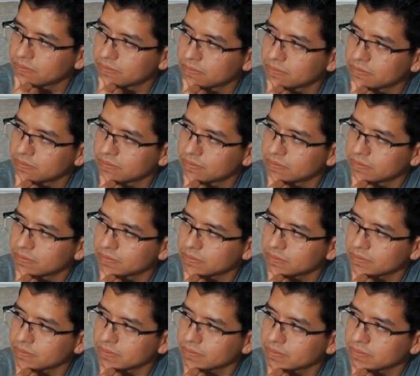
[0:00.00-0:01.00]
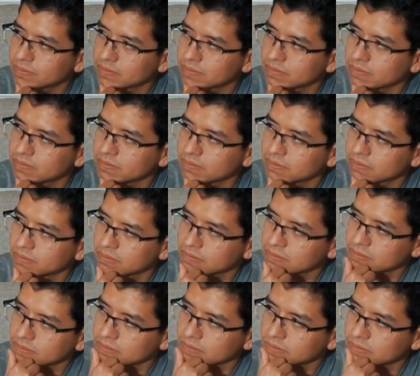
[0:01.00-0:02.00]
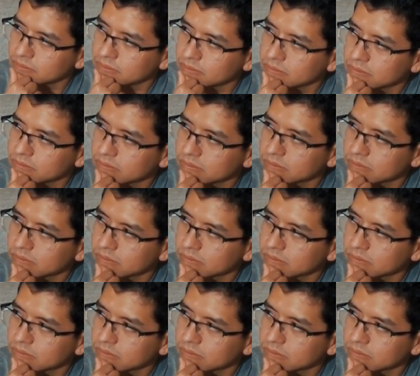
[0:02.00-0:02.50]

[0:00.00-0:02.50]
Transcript: This person isn't speaking.